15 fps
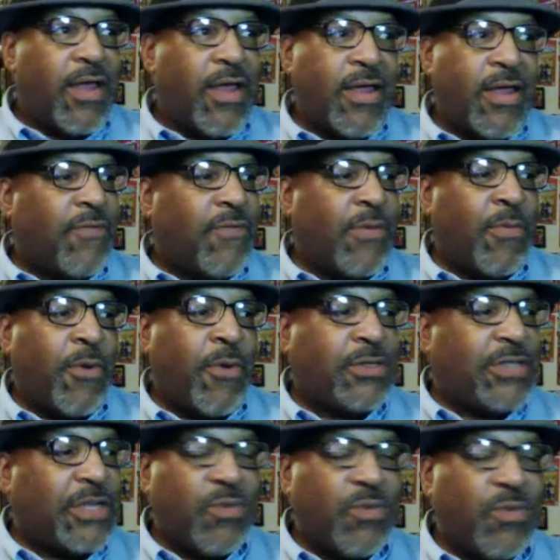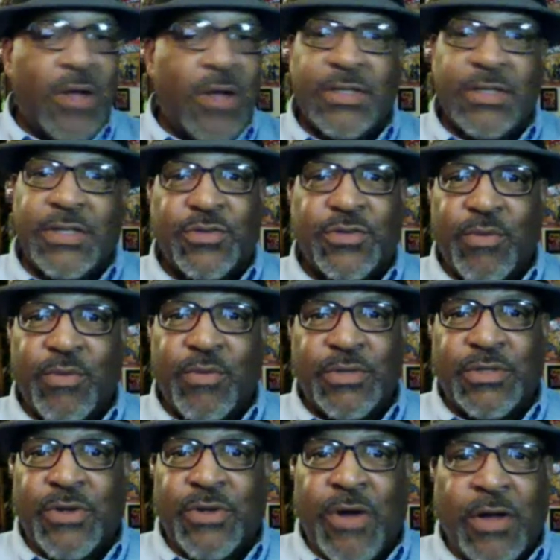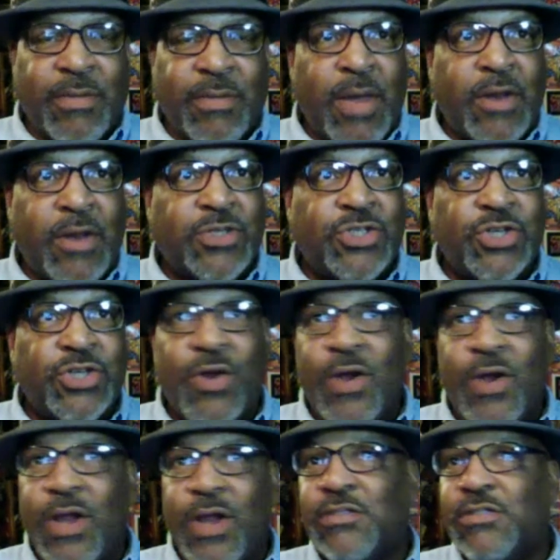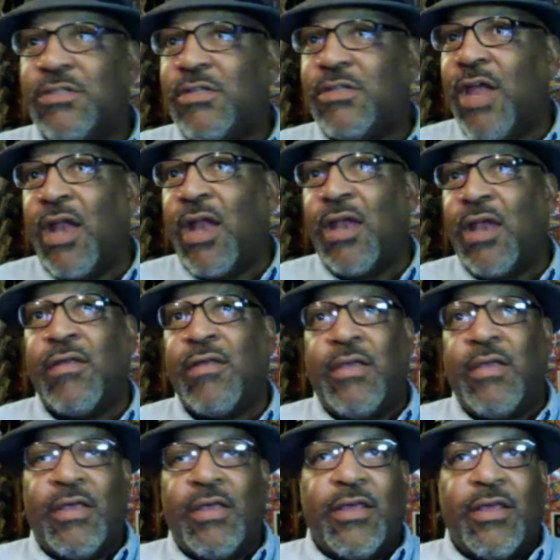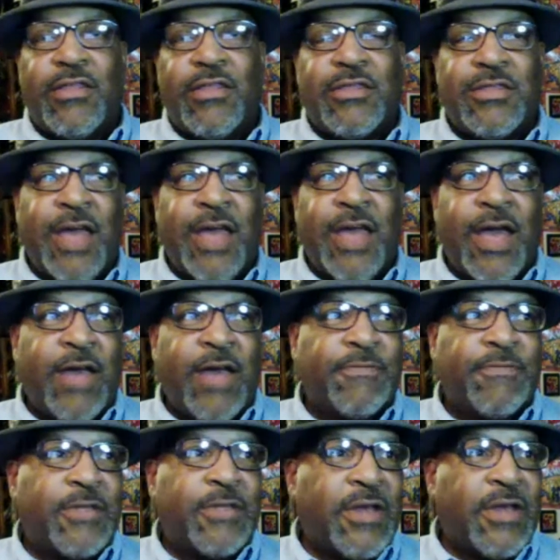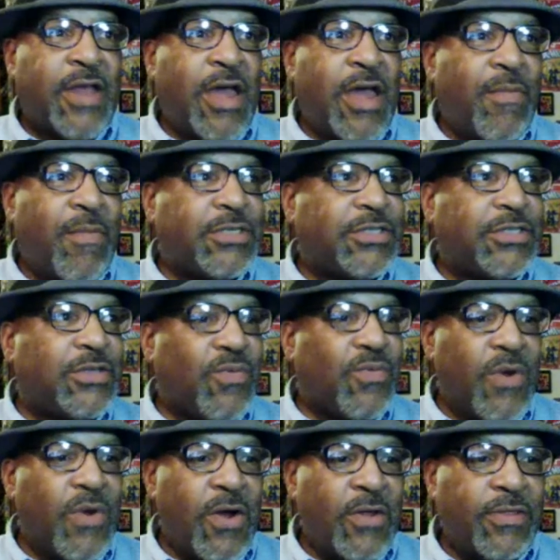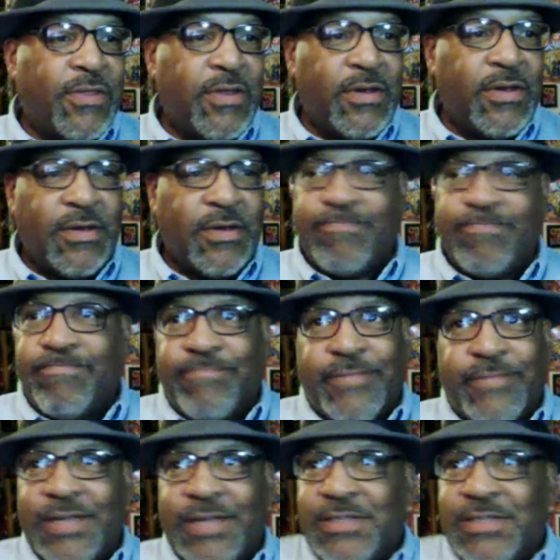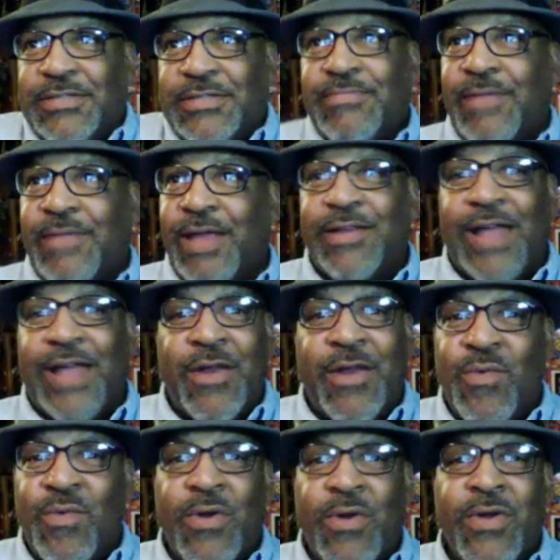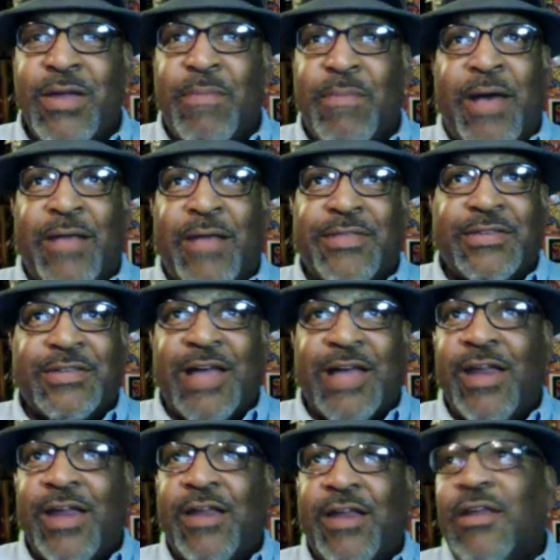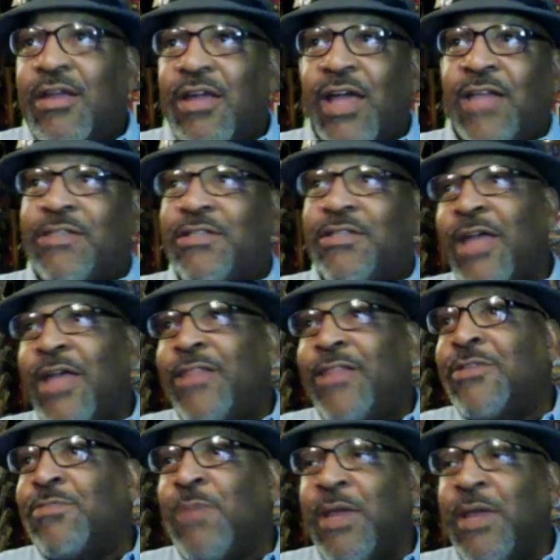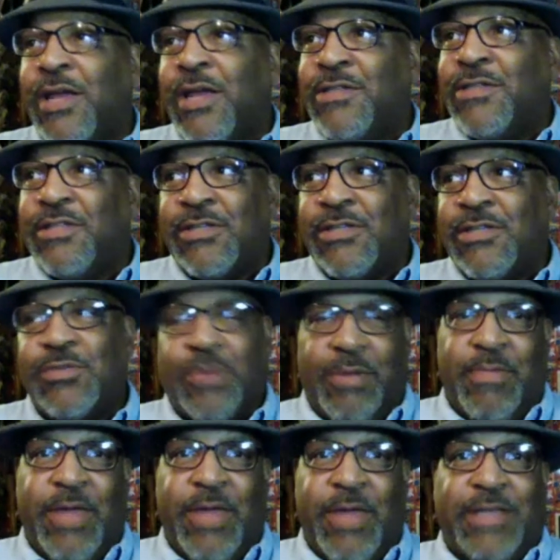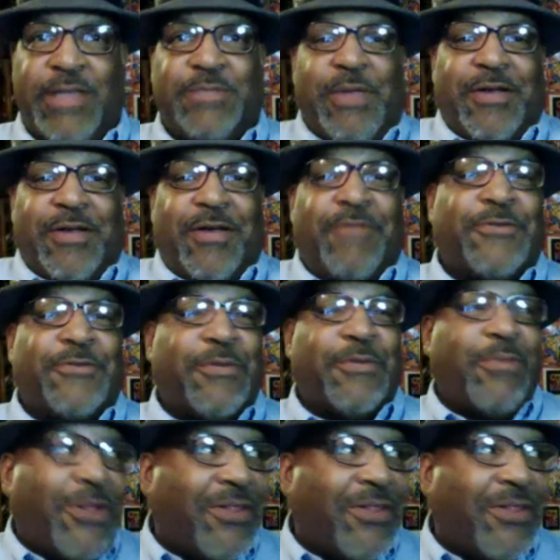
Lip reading: every person that's walked into this room has talked about insurance and theft and how much is it worth, and it's just I don't worry about this. It's like this because this is what makes me comfortable.